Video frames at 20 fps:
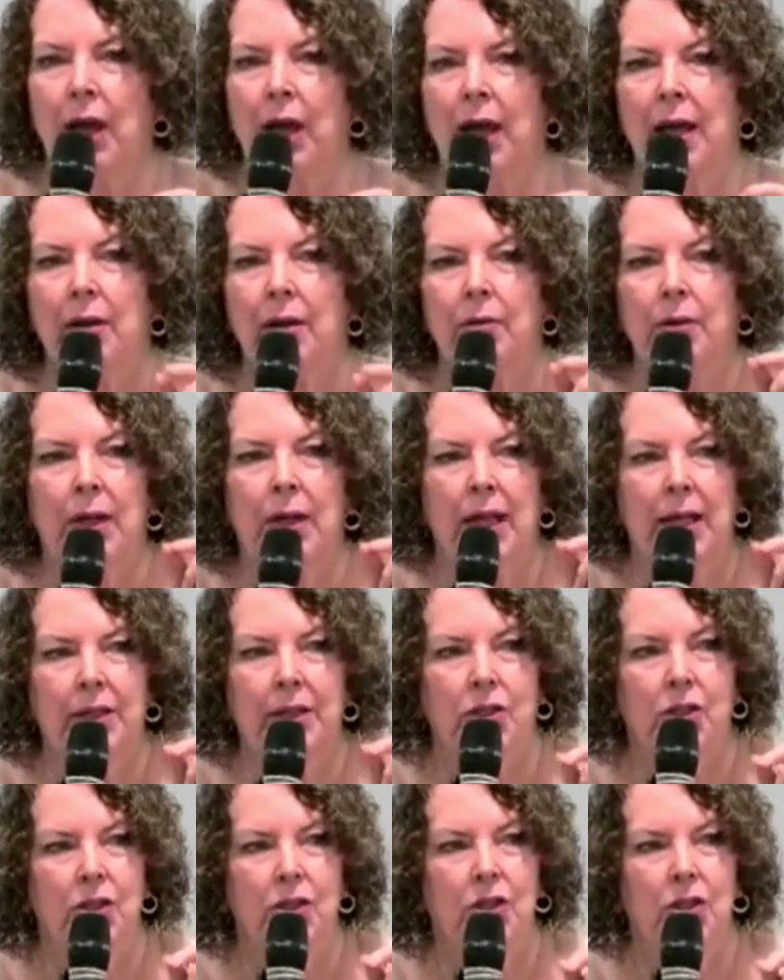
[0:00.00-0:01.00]
had a
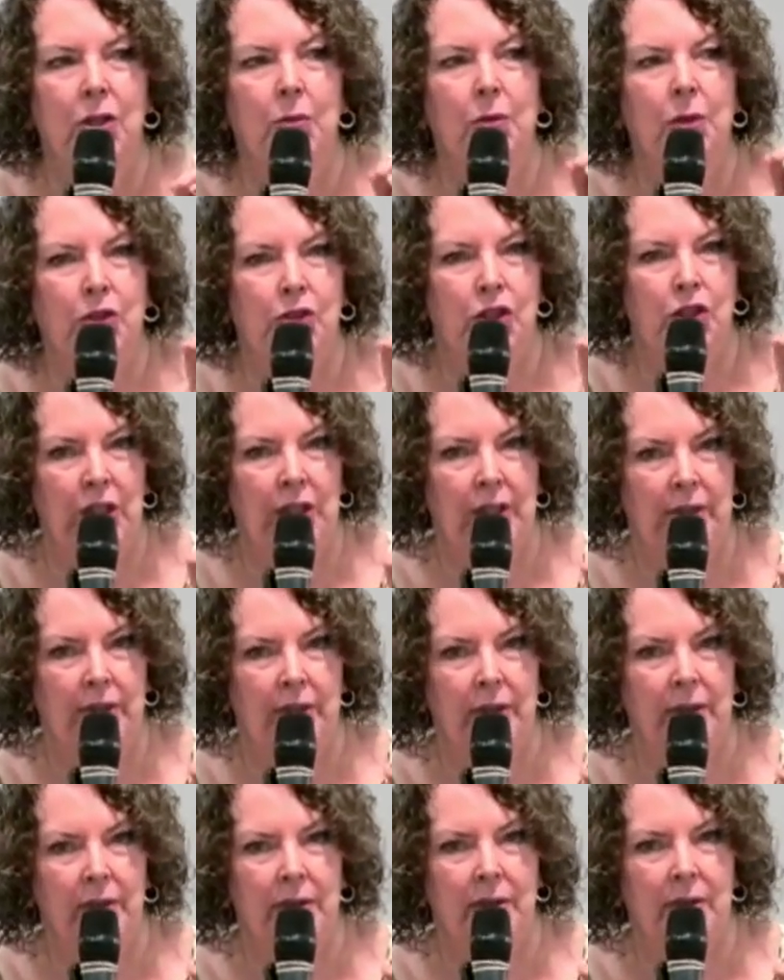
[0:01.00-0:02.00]
relationship with
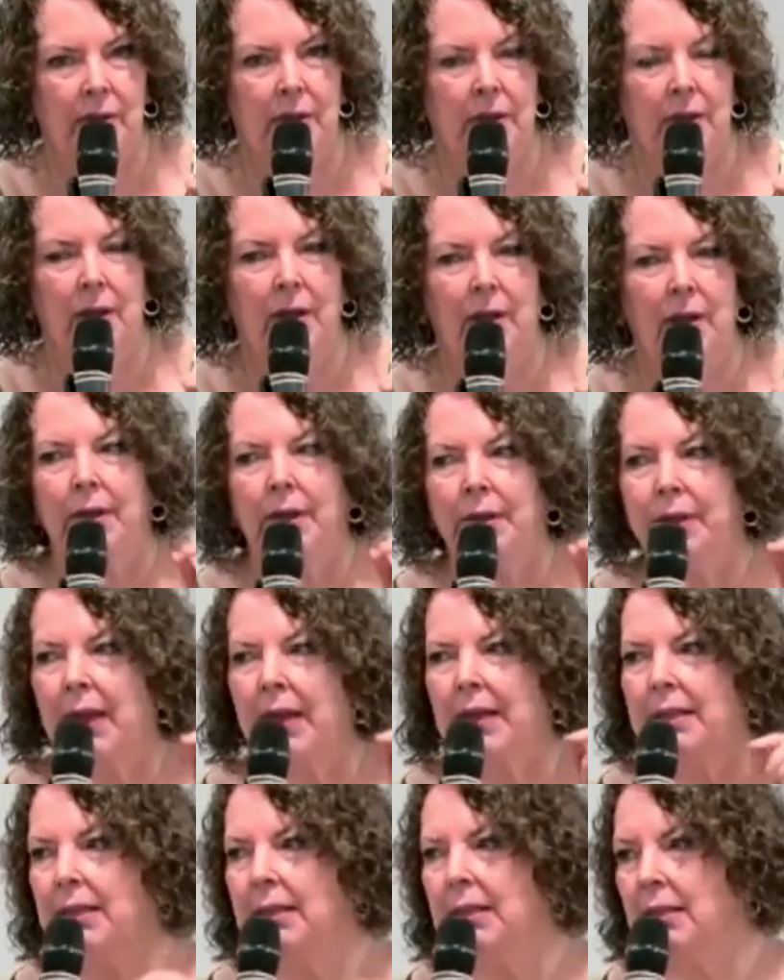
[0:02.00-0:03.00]
Jesus that
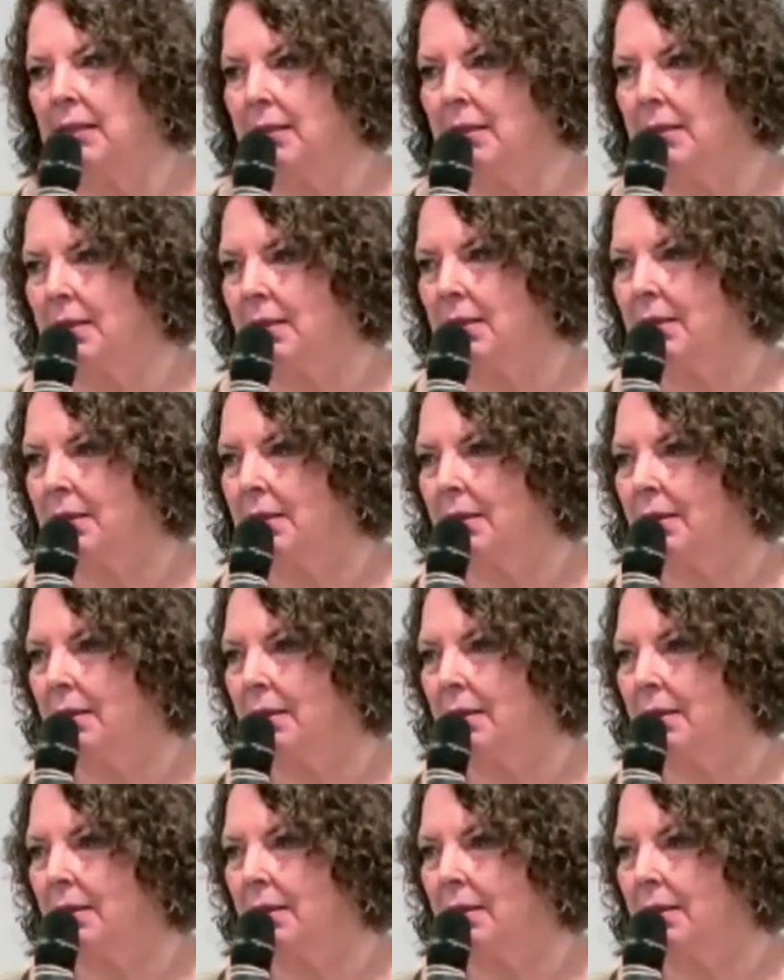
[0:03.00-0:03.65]
they didn't.